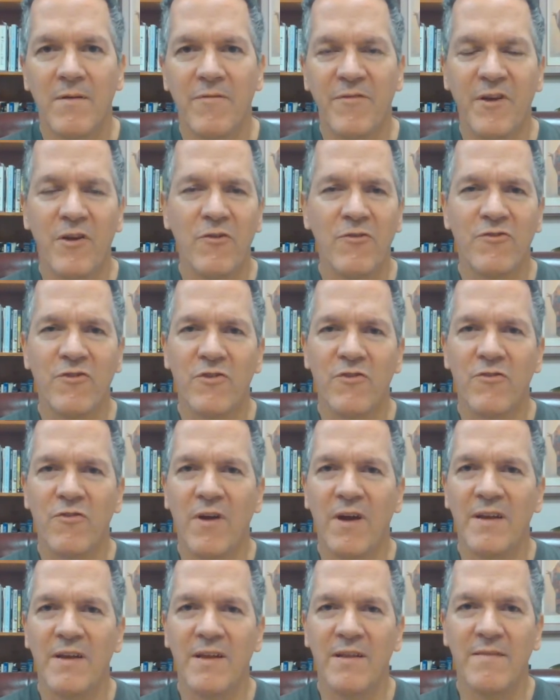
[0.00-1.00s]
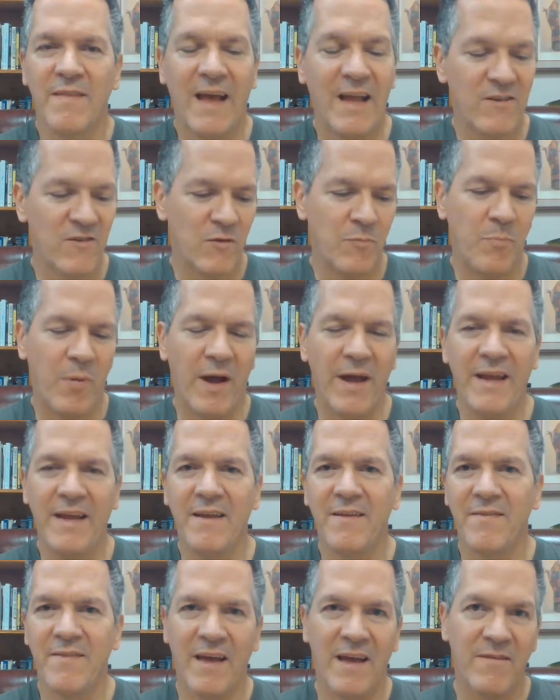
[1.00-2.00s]
Fear is just trying to, that
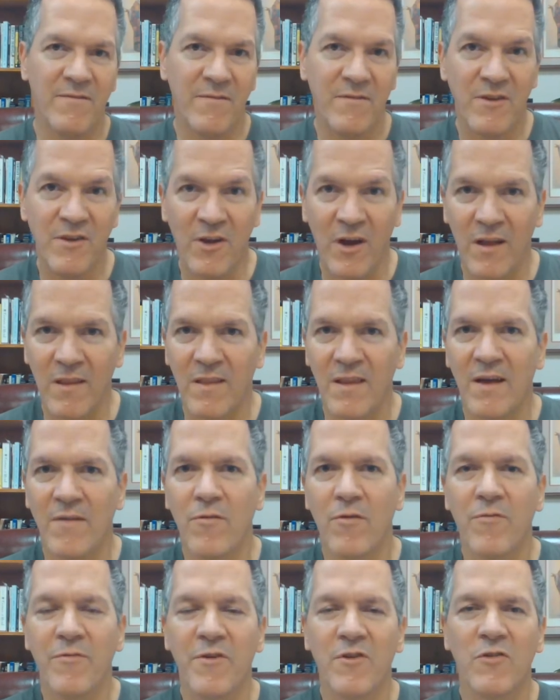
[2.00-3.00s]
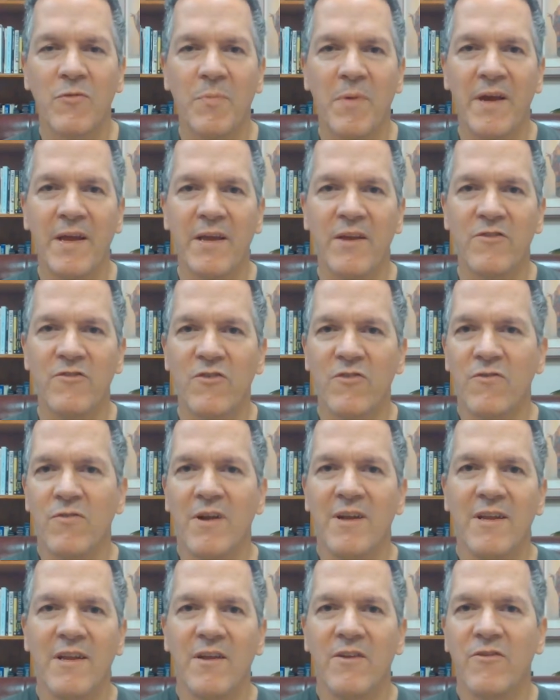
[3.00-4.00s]
spike, that gut level fear spike, is just
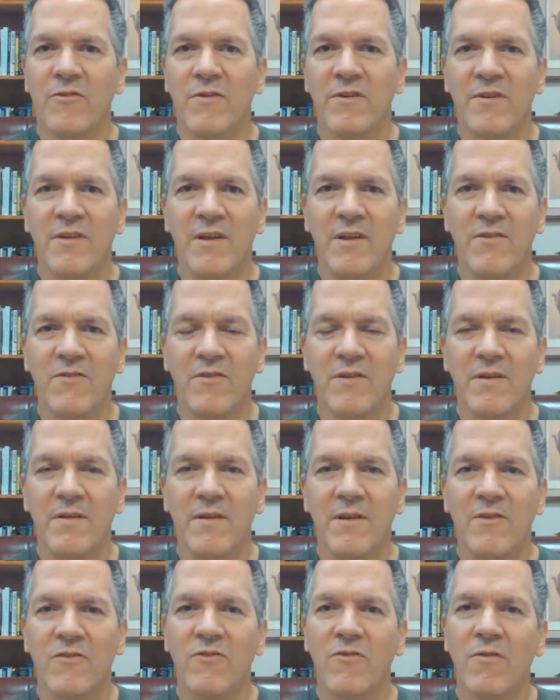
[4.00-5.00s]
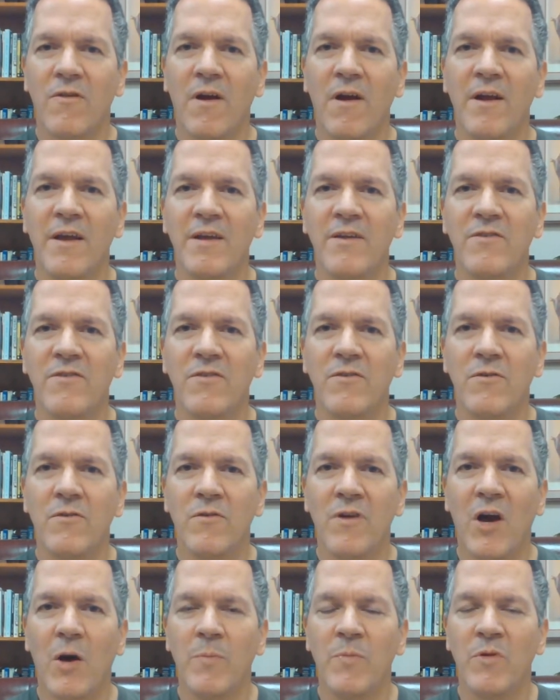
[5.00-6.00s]
trying to get your attention. It's trying
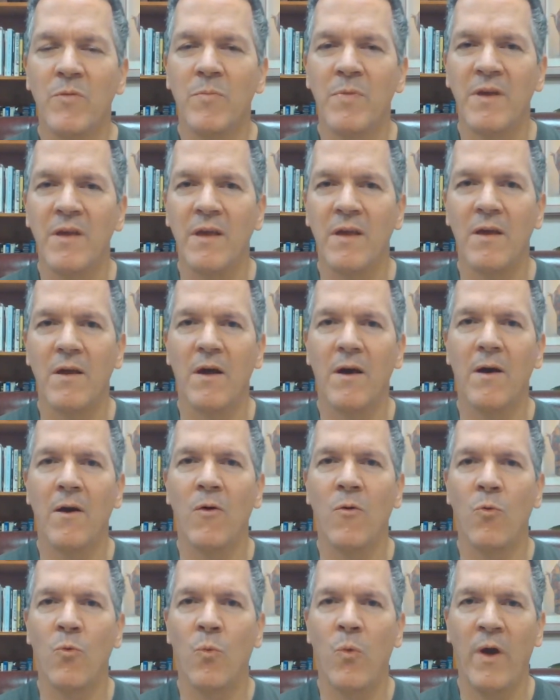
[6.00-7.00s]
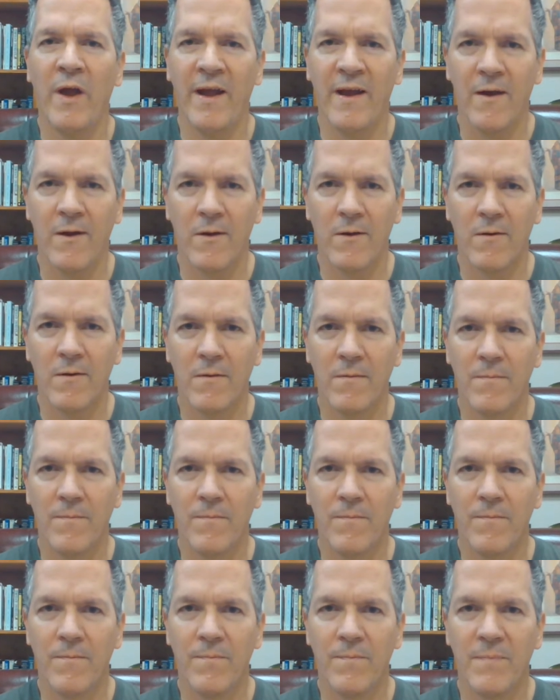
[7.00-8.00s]
to help you be aware.
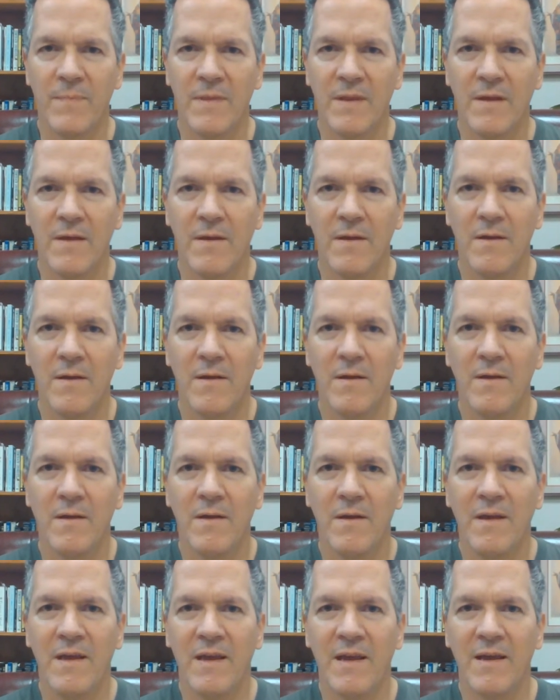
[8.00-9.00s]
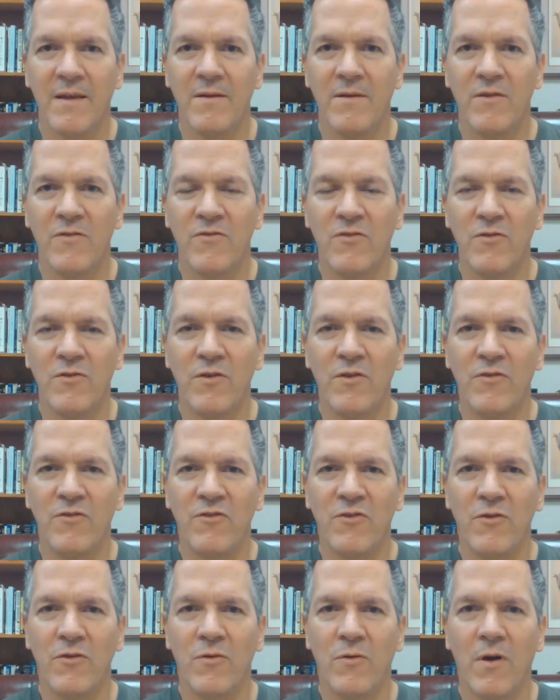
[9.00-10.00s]
And as soon
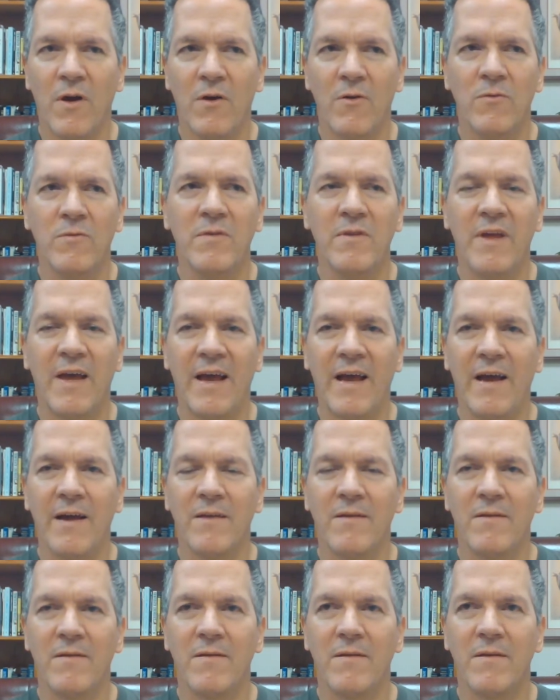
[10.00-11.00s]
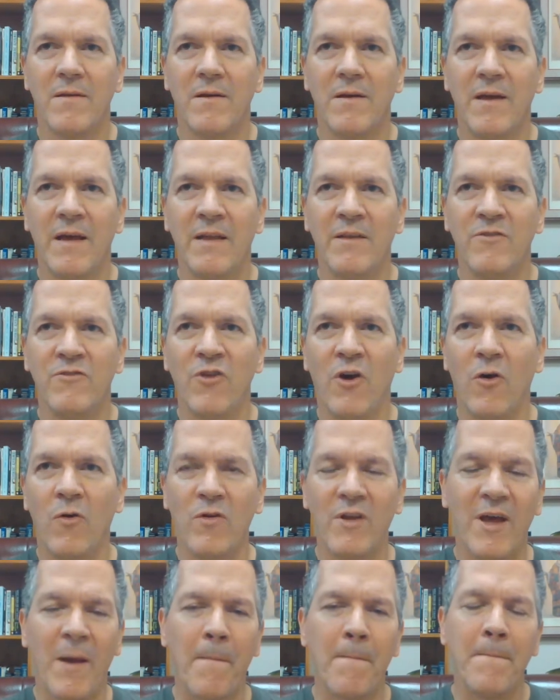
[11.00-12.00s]
as you own that and
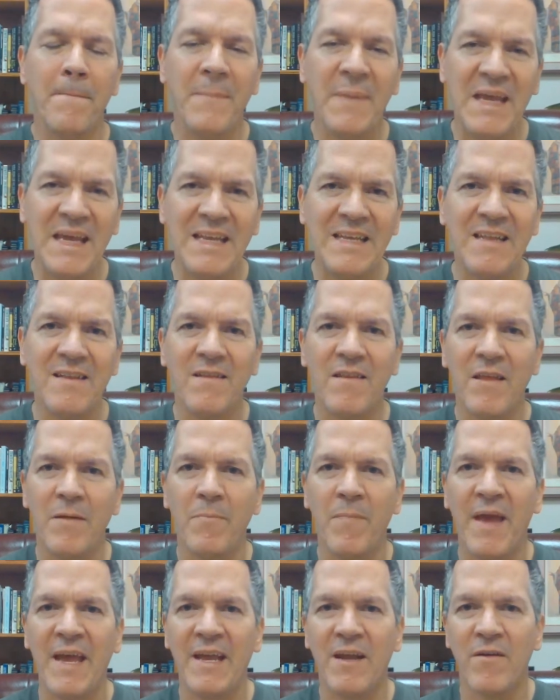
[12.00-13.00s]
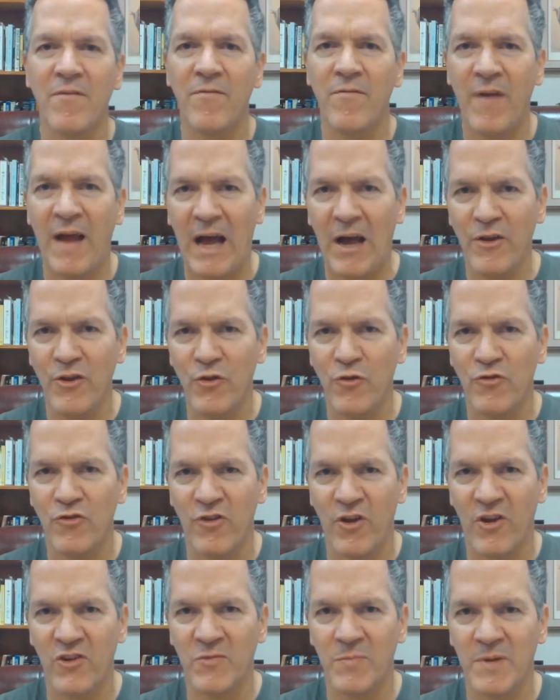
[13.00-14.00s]
don't immediately make a value
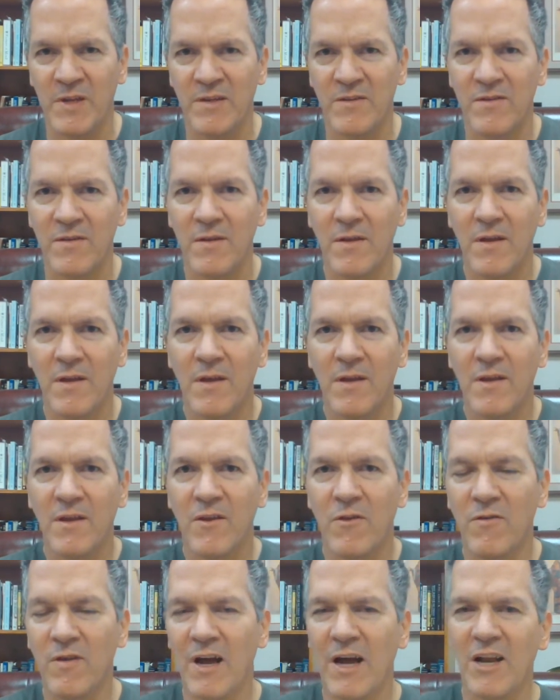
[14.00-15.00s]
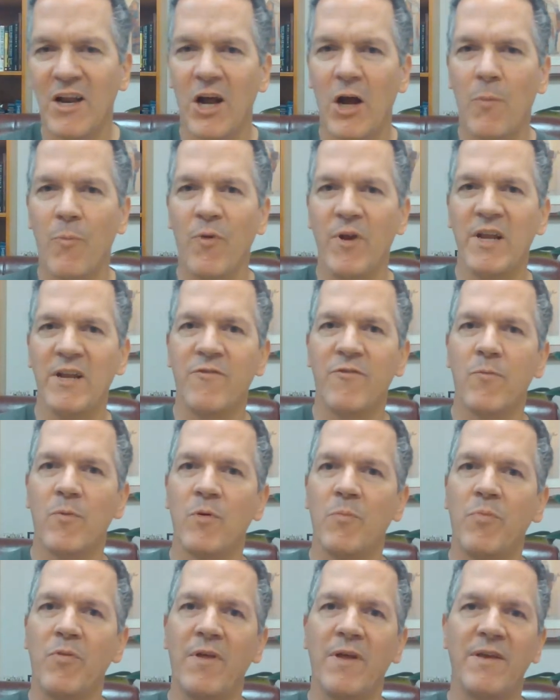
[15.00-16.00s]
judgment, you're not operating from
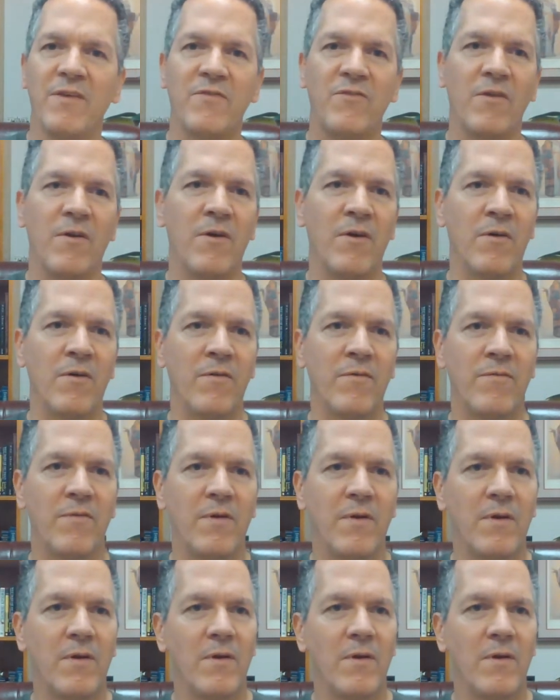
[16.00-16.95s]
a place of